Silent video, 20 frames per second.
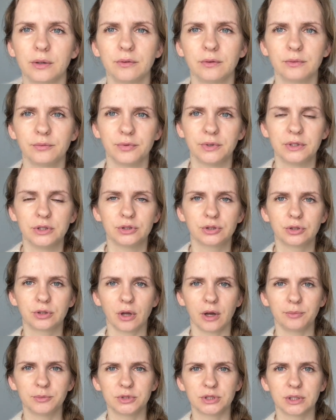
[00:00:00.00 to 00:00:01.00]
finished
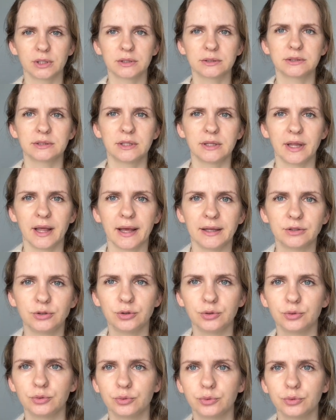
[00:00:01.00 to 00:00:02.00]
objects that
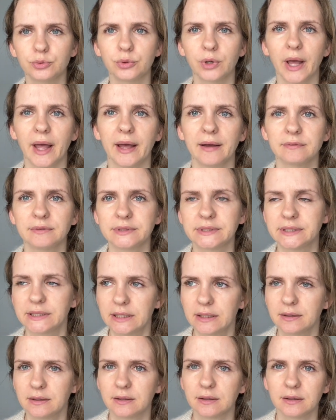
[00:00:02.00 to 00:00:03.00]
you have
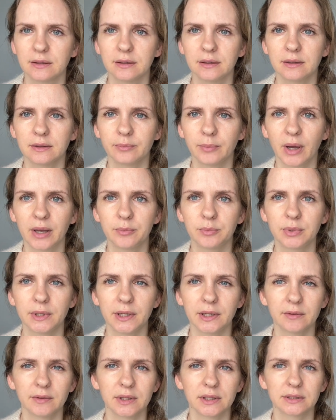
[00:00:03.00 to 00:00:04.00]
seen in my
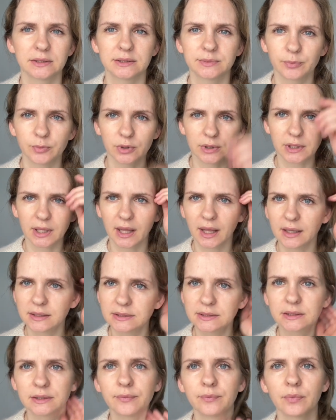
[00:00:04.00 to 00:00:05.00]
previous
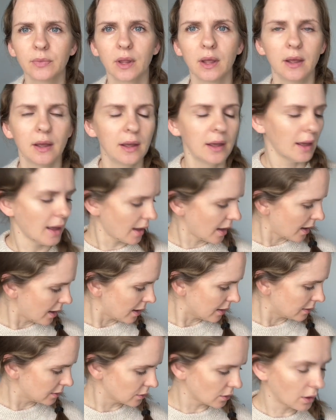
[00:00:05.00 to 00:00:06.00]
podcast,
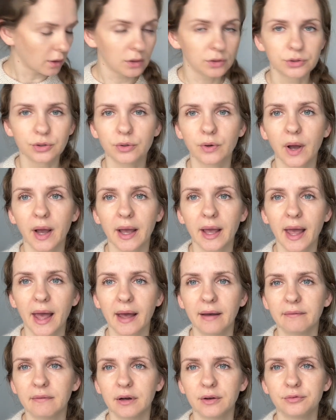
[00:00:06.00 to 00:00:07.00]
and also I
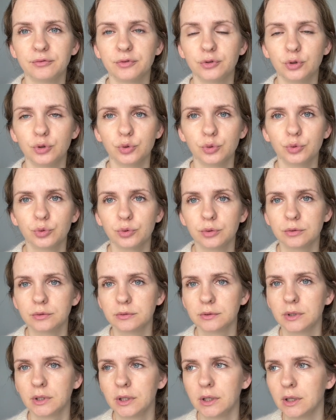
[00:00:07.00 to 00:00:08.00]
have a few
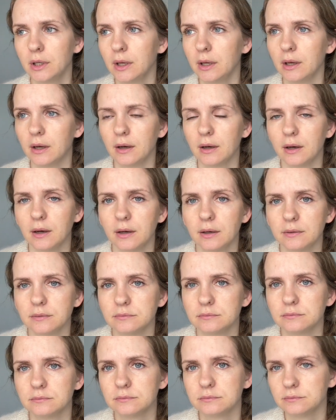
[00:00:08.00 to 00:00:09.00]

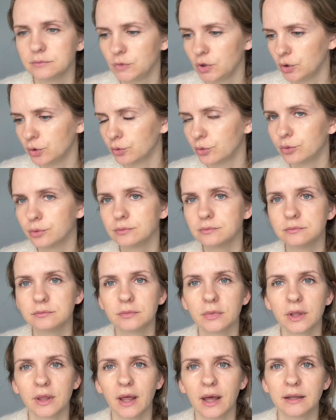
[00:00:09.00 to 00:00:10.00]
new
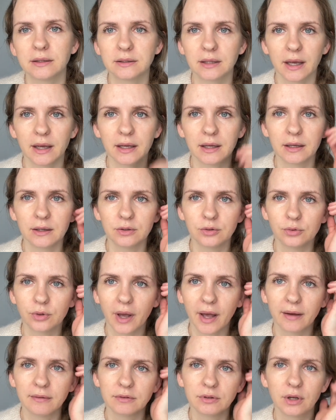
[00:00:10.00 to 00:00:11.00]
that you
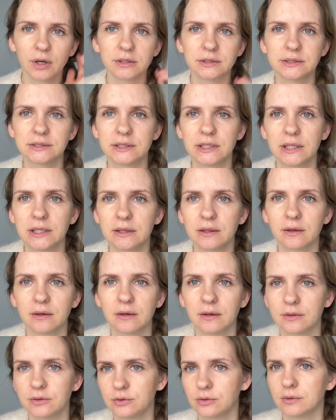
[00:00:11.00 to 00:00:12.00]
have not seen
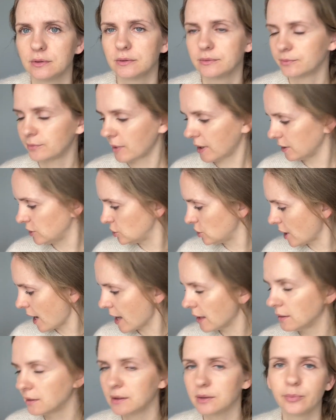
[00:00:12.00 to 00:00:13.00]
on my
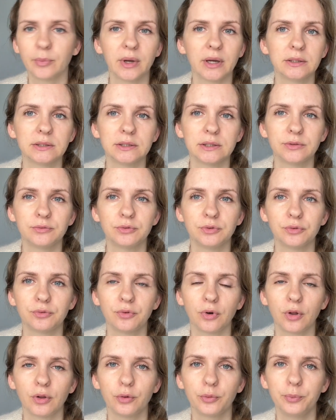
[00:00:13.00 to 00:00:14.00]
channel, but if you
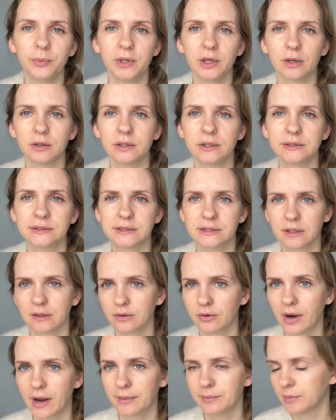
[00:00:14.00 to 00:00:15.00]
follow me on
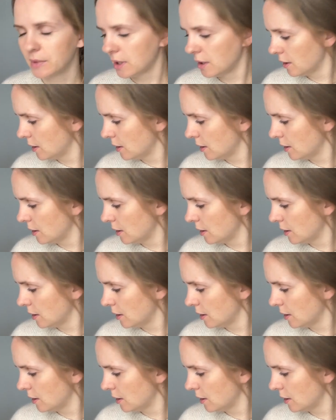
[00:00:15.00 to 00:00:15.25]
Instagram